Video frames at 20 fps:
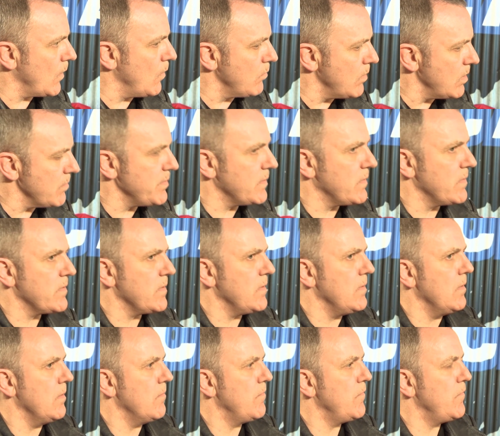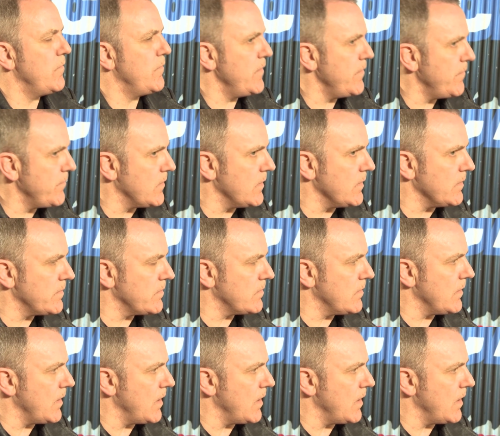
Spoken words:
Oh right, because in the 50s the